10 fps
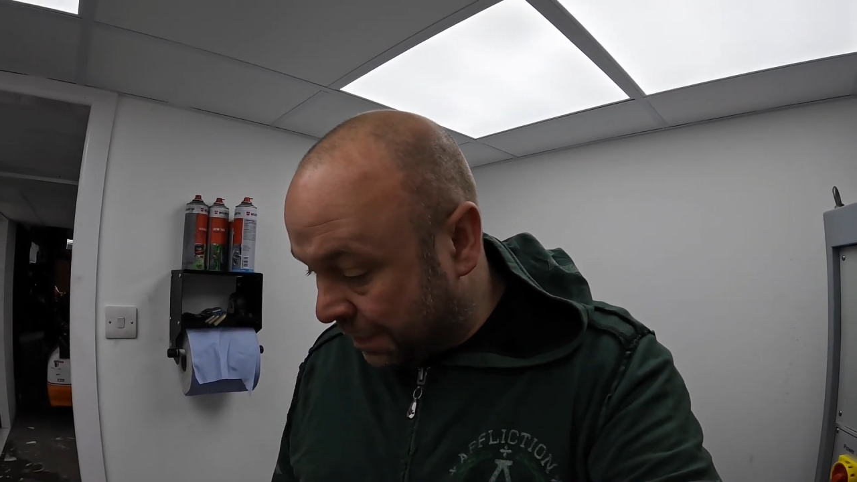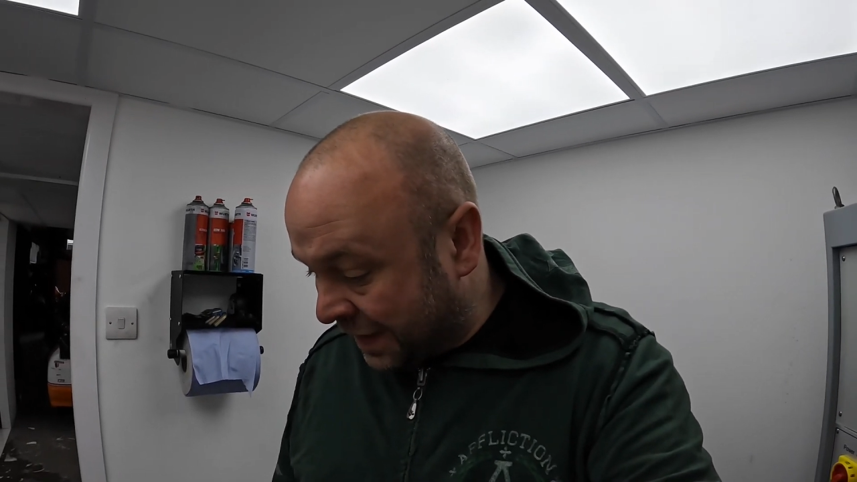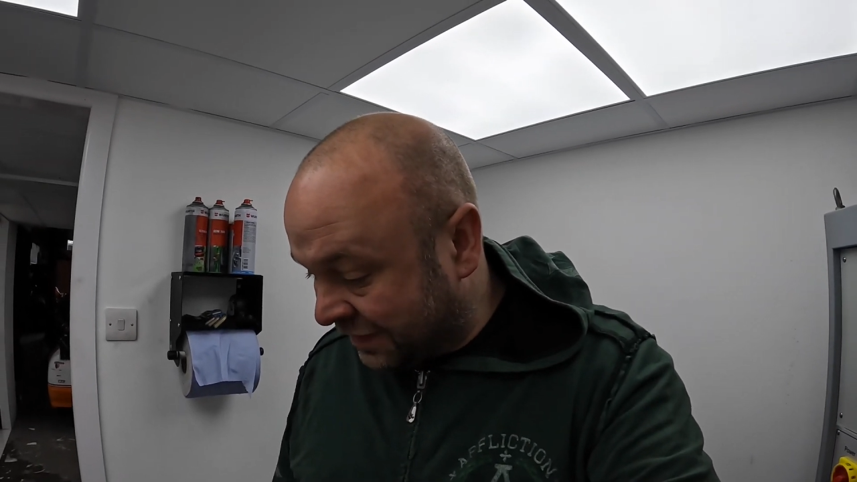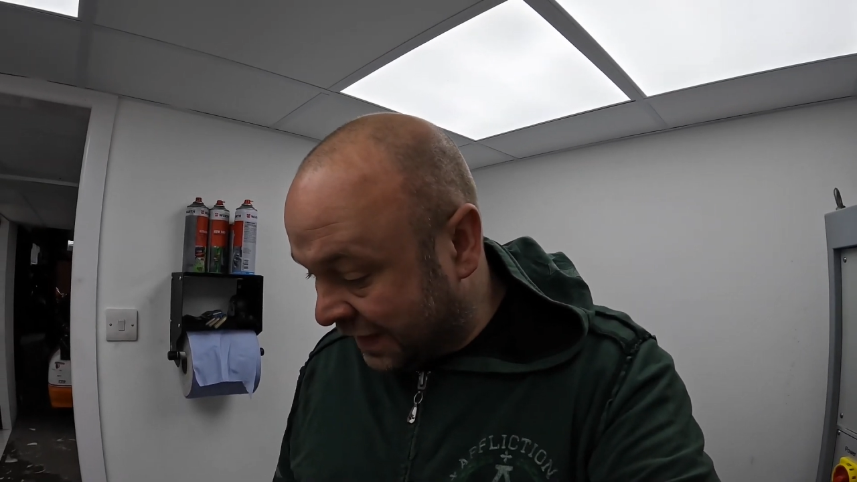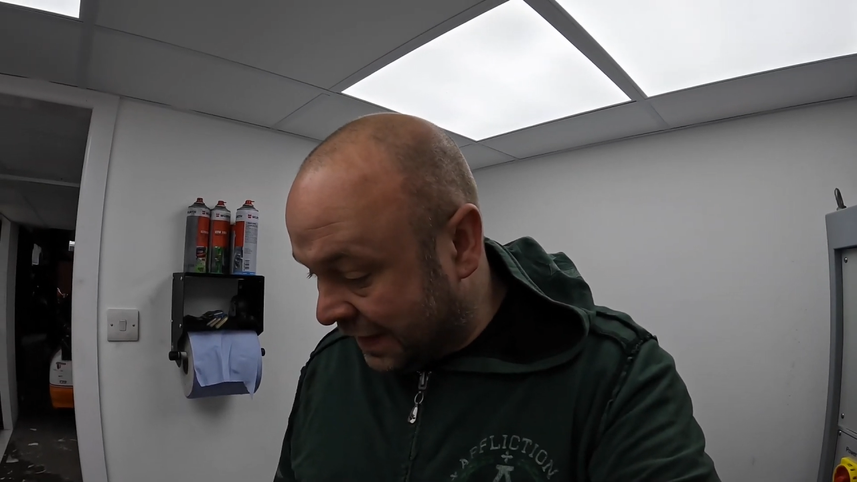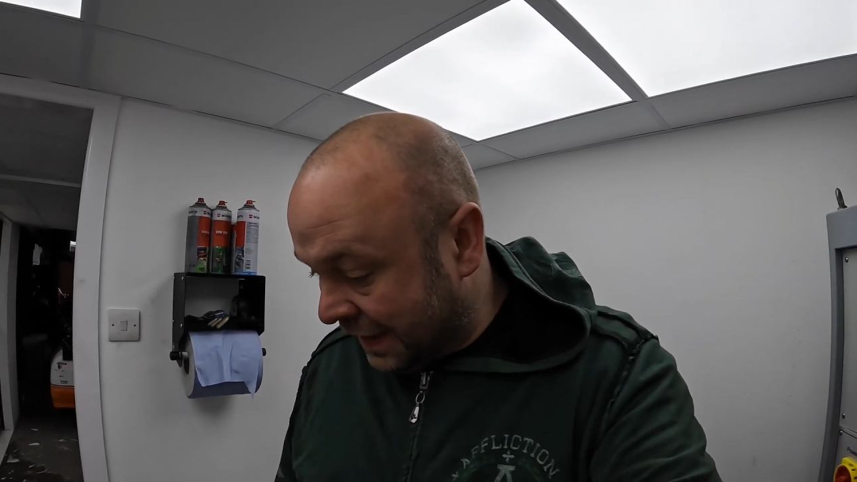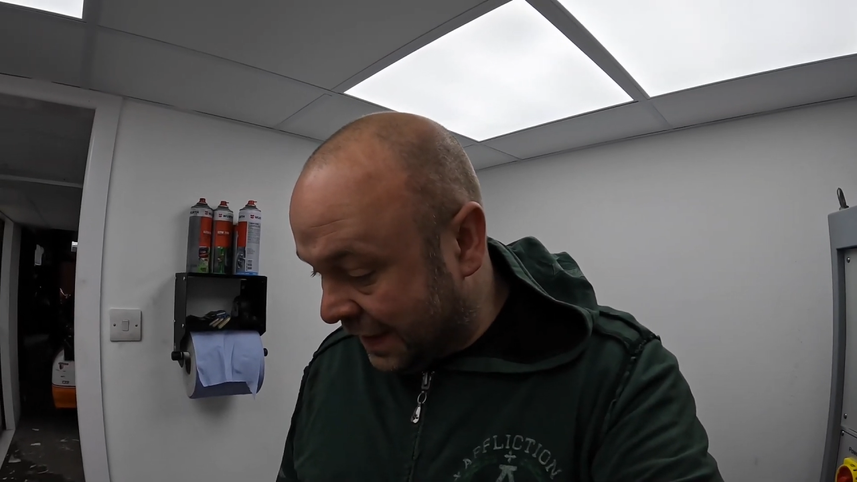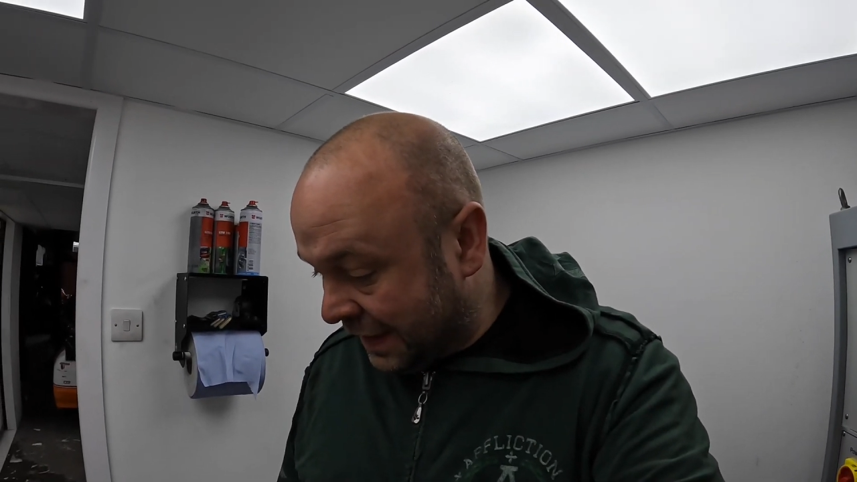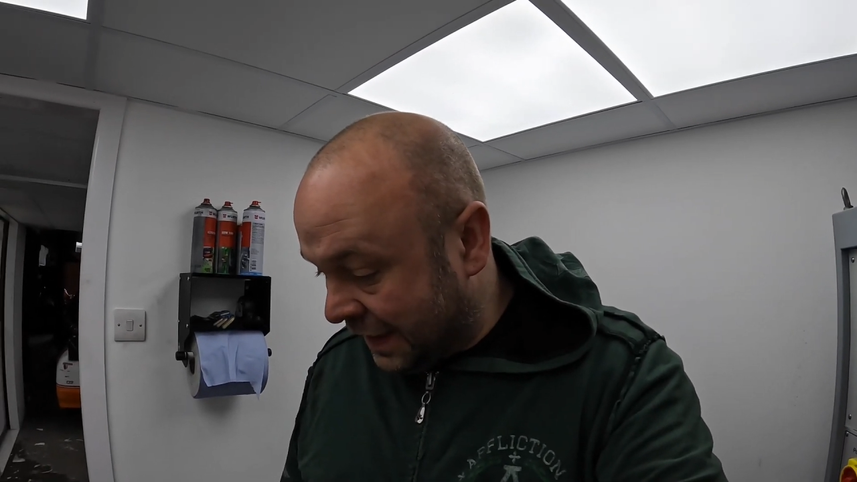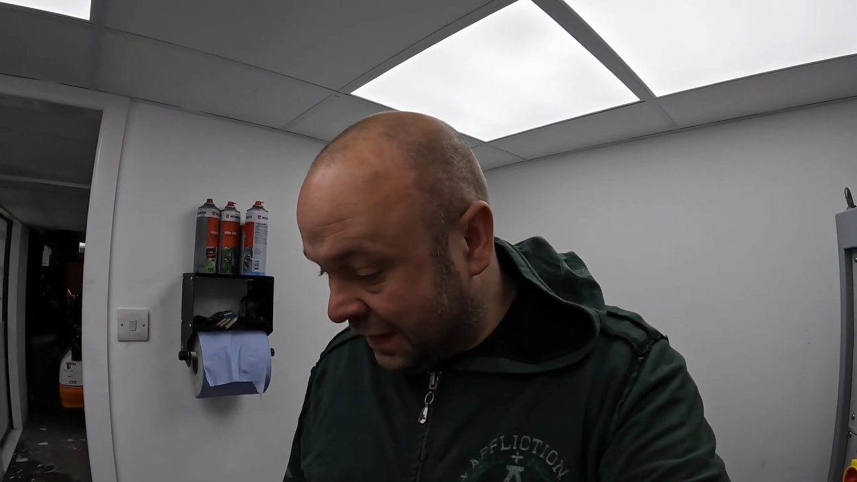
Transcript: basically